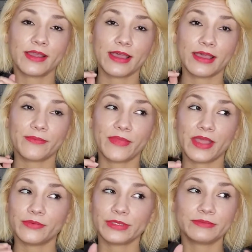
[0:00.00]

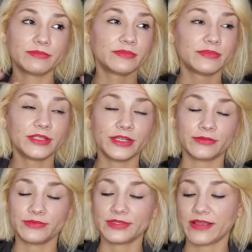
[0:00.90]
I would,
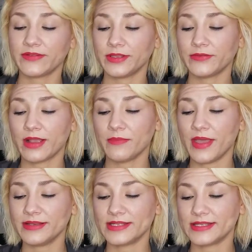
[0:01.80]
definitely
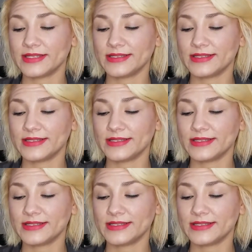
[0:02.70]
recommend it.